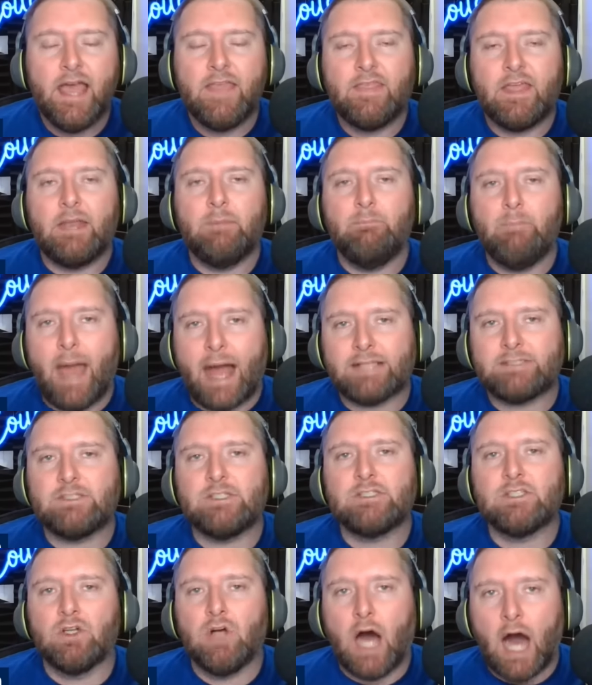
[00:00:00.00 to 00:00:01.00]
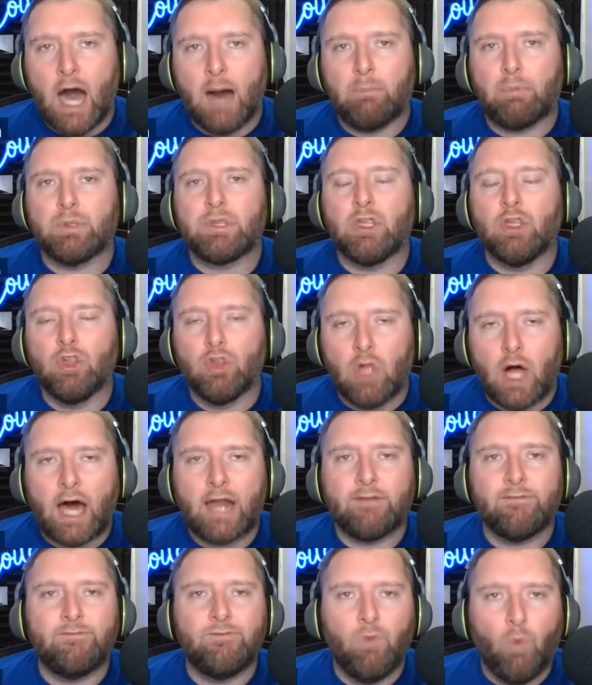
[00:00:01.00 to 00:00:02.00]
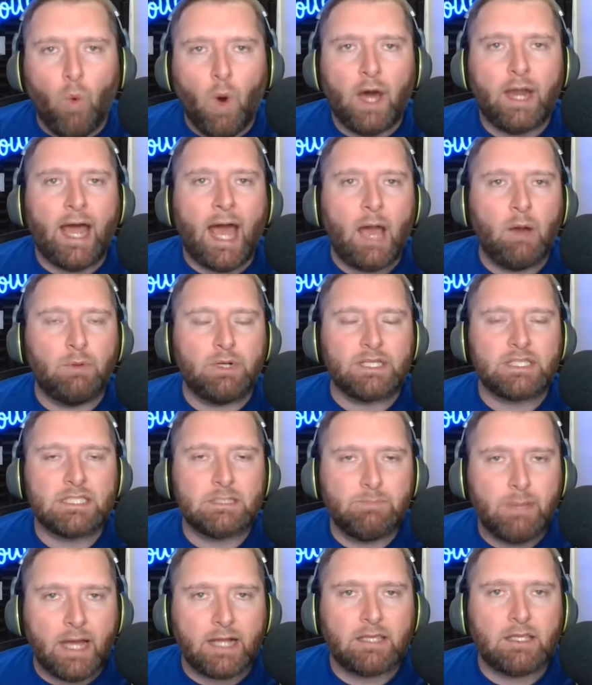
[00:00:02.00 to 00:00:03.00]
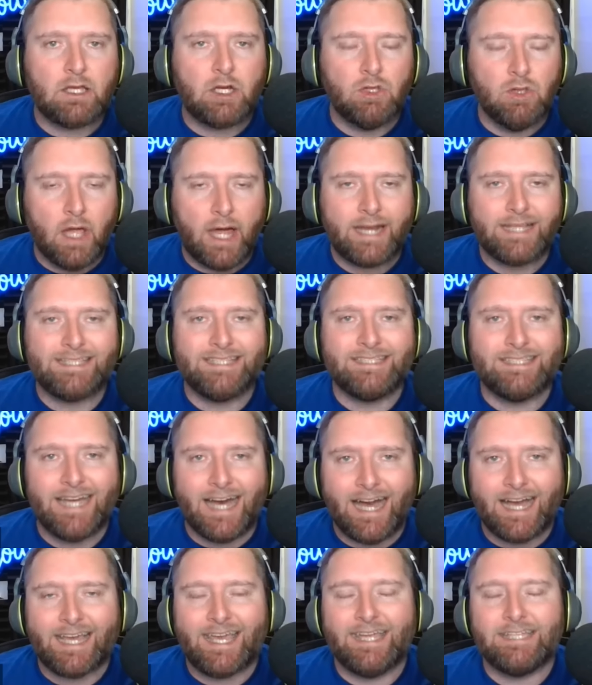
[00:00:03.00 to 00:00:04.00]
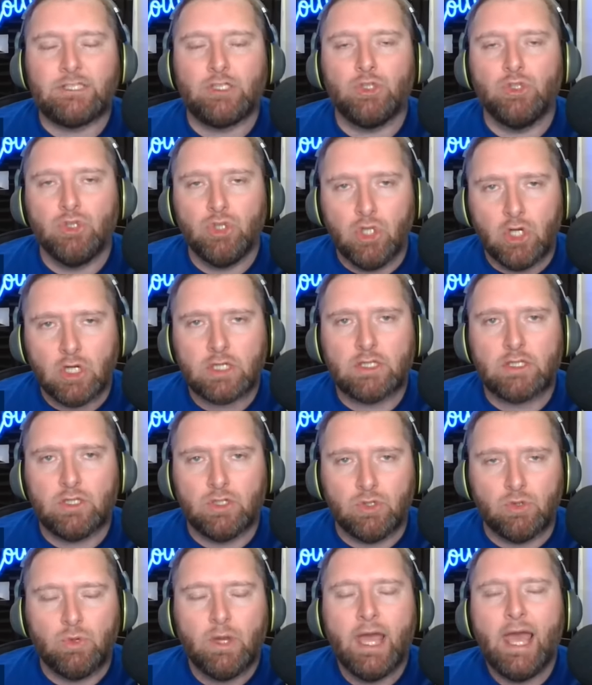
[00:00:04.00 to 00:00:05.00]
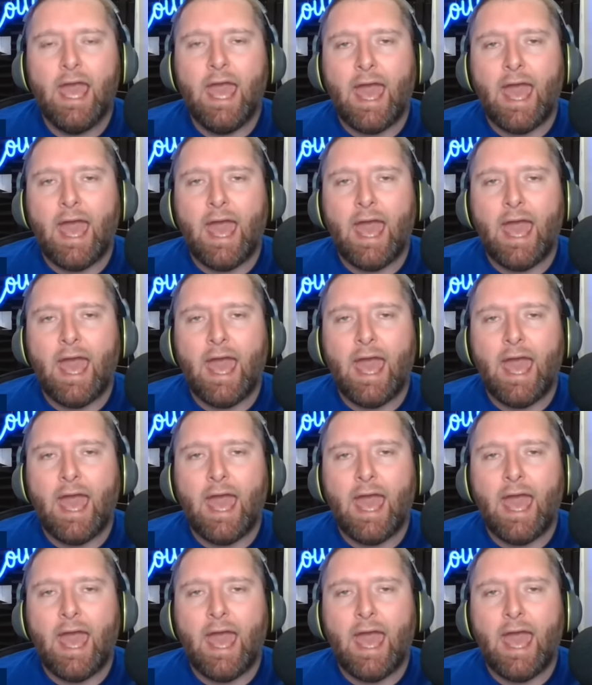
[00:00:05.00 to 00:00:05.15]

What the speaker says: that it matches up with a lot of what I would expect Kalani Sitake to look to